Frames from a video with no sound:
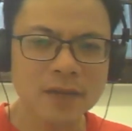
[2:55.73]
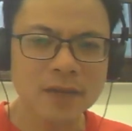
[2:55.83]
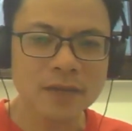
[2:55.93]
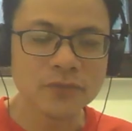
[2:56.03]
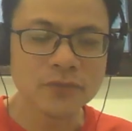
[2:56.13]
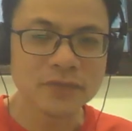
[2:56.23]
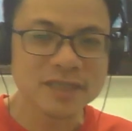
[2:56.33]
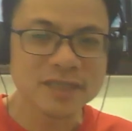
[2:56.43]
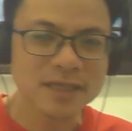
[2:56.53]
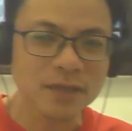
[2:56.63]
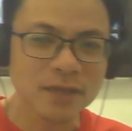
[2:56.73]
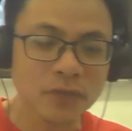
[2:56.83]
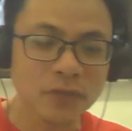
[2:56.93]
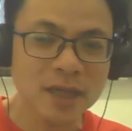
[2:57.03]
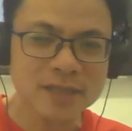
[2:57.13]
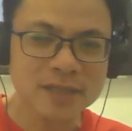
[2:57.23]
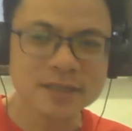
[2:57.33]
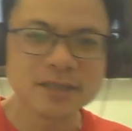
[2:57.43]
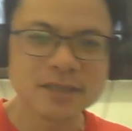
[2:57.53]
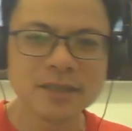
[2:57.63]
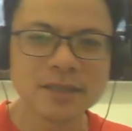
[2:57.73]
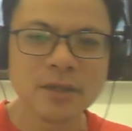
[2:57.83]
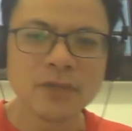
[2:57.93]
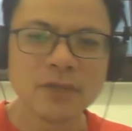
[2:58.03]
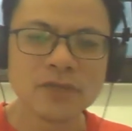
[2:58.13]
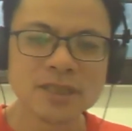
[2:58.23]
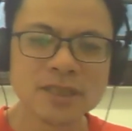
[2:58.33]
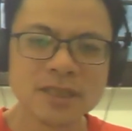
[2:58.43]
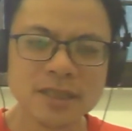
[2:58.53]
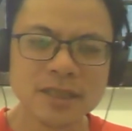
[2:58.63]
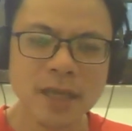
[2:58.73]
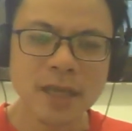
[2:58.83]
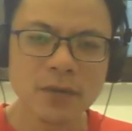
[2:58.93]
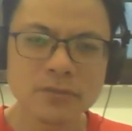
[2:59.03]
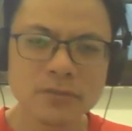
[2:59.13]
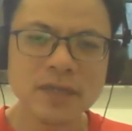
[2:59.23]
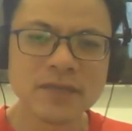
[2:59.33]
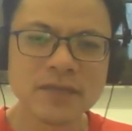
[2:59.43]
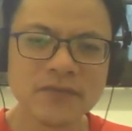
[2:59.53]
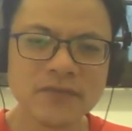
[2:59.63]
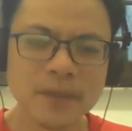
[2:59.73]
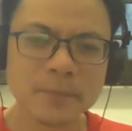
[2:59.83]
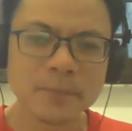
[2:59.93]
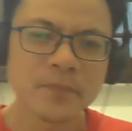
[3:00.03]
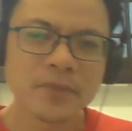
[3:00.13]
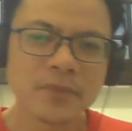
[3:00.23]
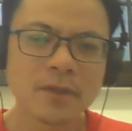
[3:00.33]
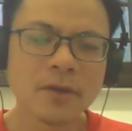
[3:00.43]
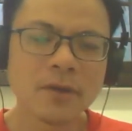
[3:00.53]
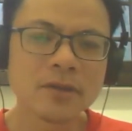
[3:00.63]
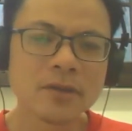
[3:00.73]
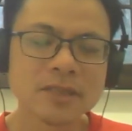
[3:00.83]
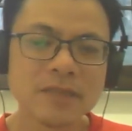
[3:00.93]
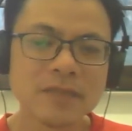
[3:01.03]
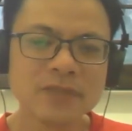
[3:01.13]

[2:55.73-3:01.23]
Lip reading: we will say word classes, which is the noun and the verb, or the subject